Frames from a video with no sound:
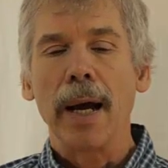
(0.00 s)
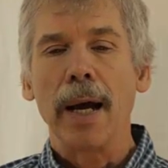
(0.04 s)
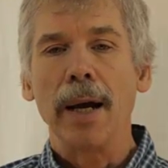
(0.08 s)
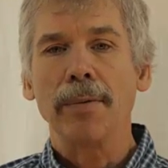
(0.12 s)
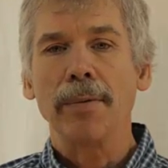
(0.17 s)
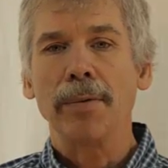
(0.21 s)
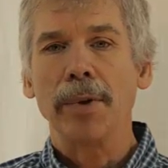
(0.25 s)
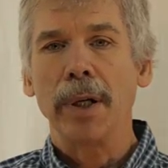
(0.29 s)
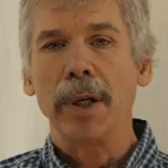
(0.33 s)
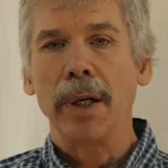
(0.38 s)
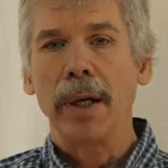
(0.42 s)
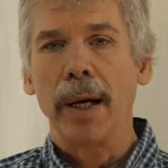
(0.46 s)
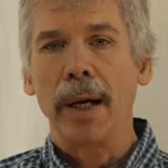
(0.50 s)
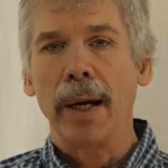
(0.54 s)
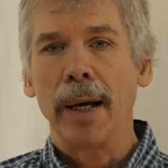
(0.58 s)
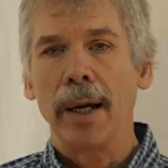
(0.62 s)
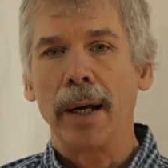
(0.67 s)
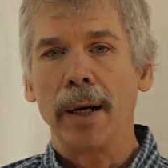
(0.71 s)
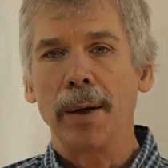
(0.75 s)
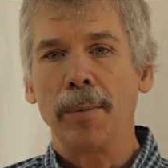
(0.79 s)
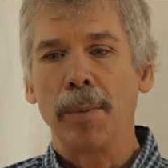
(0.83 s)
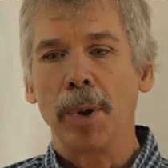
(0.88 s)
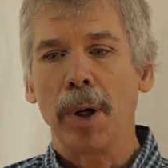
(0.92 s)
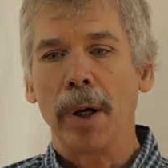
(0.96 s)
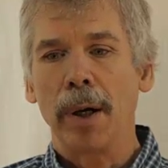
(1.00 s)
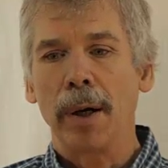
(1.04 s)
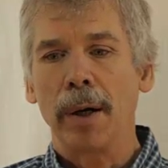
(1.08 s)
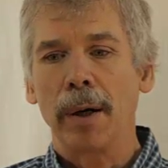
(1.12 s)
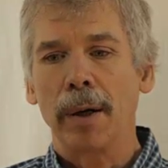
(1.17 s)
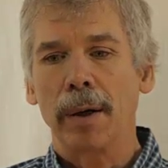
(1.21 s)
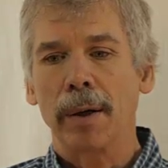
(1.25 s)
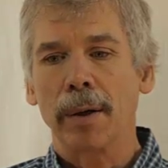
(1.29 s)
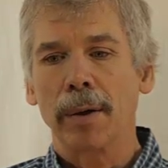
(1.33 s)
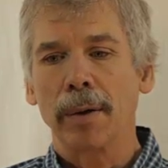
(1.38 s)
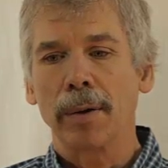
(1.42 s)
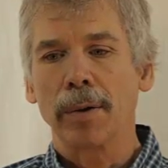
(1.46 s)
Every
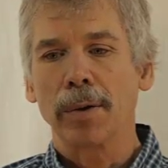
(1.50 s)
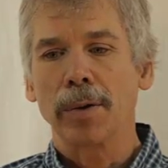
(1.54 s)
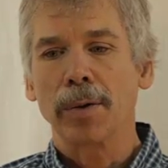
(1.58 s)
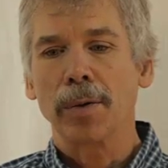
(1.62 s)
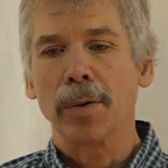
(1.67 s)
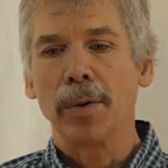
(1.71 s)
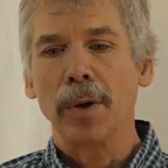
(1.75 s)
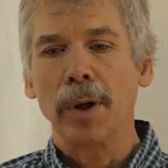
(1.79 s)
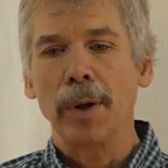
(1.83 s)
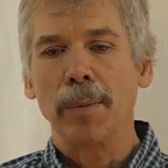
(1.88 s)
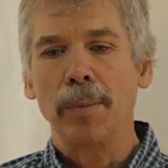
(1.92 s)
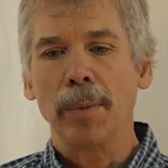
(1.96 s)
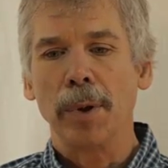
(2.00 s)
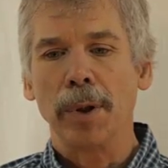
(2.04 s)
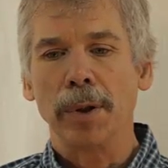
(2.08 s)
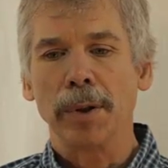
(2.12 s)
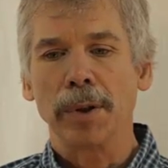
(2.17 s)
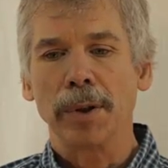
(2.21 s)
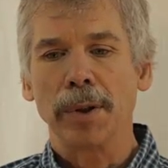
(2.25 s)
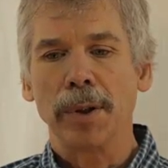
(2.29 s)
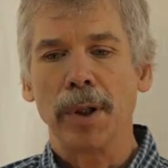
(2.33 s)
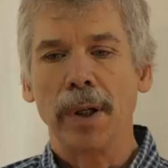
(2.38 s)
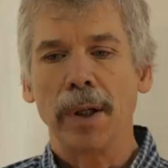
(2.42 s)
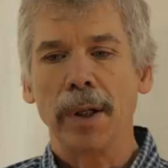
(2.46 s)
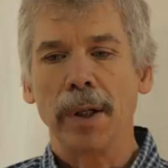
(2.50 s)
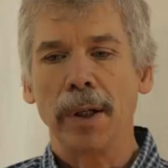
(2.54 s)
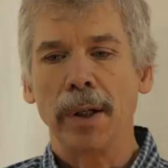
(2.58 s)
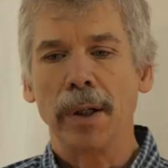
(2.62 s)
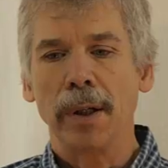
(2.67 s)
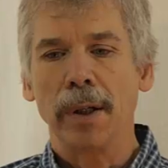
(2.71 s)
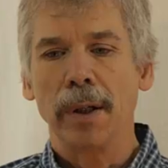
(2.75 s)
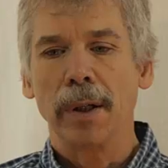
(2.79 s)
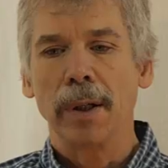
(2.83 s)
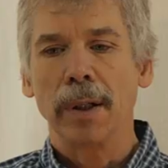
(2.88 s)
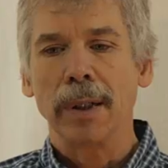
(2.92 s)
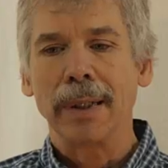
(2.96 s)
antibiotic treatment
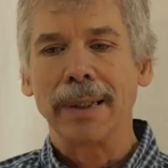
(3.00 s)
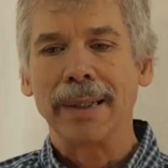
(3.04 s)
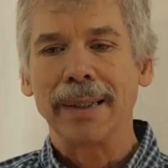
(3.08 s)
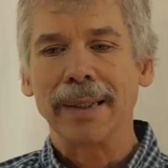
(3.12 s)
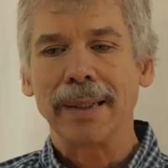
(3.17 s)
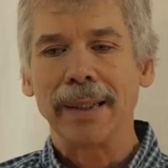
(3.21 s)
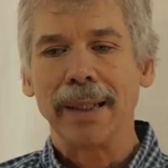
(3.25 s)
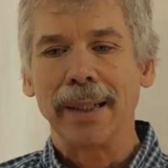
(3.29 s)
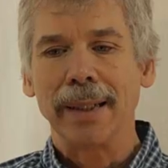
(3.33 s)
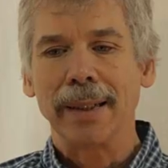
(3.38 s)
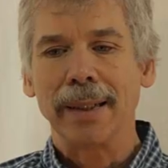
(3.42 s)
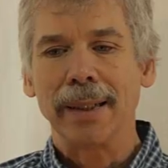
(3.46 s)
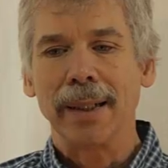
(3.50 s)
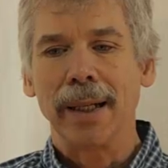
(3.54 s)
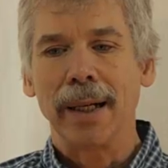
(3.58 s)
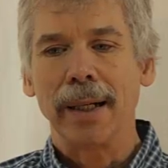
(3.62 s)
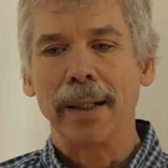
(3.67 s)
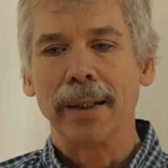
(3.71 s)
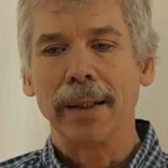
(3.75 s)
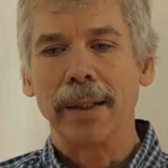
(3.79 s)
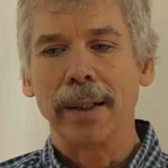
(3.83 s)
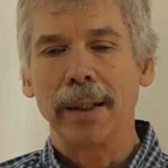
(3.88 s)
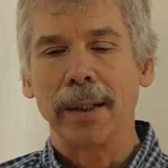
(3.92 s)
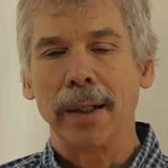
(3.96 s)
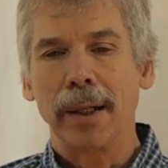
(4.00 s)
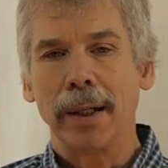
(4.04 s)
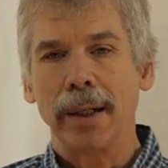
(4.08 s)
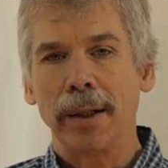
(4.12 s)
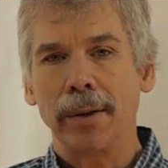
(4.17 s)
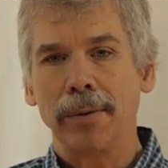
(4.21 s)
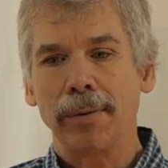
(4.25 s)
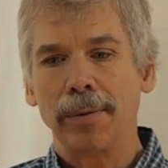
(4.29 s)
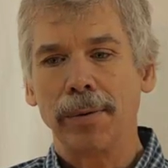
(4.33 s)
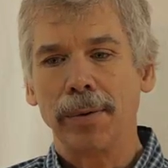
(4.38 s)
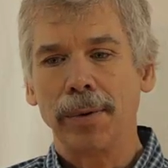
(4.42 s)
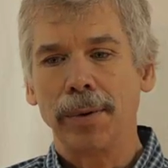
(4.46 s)
study since
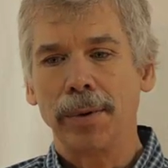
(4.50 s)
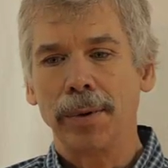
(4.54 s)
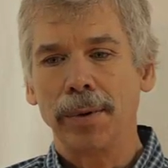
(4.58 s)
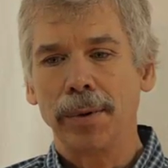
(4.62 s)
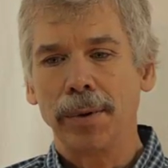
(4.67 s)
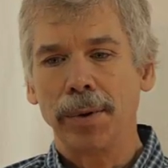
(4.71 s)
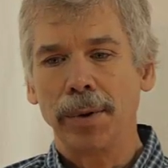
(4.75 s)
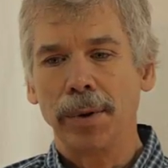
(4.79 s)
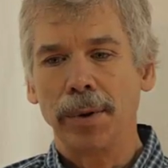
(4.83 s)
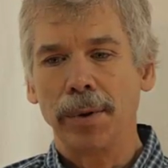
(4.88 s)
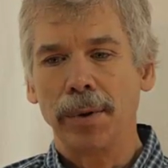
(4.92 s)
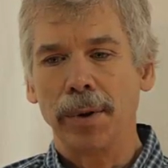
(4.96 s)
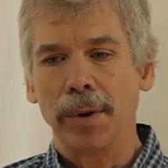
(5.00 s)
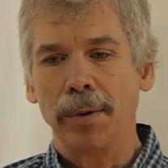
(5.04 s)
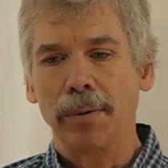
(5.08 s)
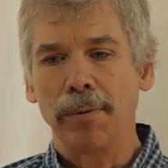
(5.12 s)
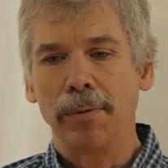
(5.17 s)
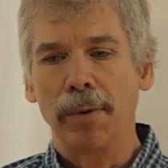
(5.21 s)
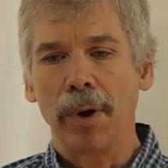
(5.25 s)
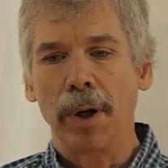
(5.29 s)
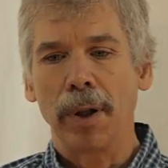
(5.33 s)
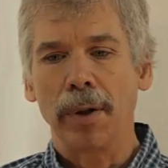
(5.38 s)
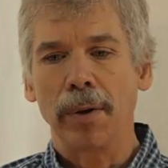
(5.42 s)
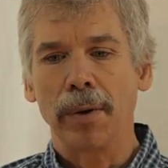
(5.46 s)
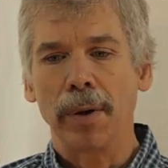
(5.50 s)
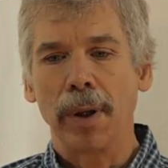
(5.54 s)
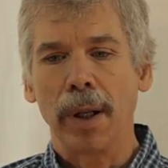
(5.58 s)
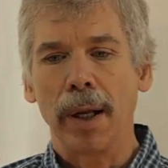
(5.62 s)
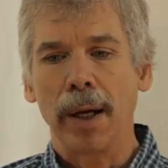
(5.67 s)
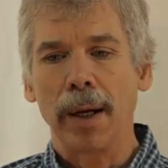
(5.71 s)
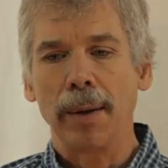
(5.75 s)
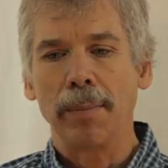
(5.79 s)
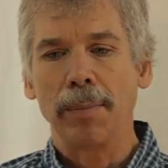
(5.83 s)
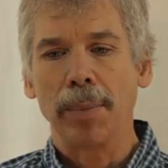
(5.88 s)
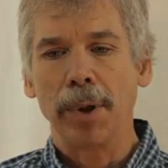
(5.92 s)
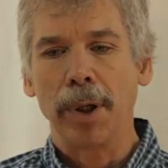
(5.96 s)
1982 that followed
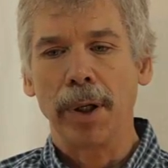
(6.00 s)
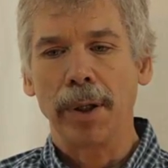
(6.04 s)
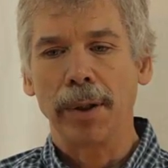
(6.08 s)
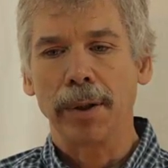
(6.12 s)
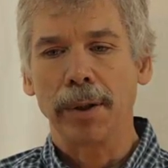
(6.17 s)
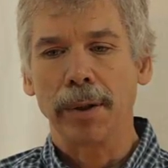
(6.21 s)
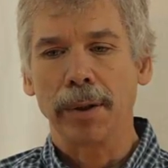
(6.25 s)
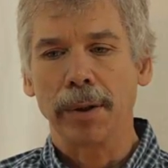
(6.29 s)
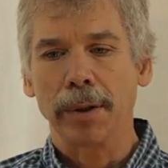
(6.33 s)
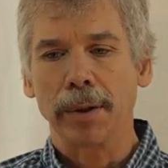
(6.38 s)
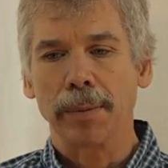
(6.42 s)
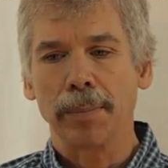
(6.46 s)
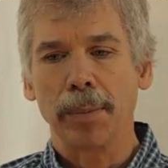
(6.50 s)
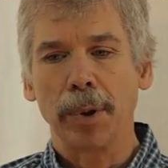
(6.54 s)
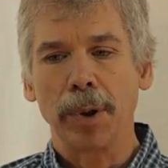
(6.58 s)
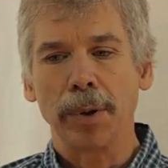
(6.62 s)
Lyme patients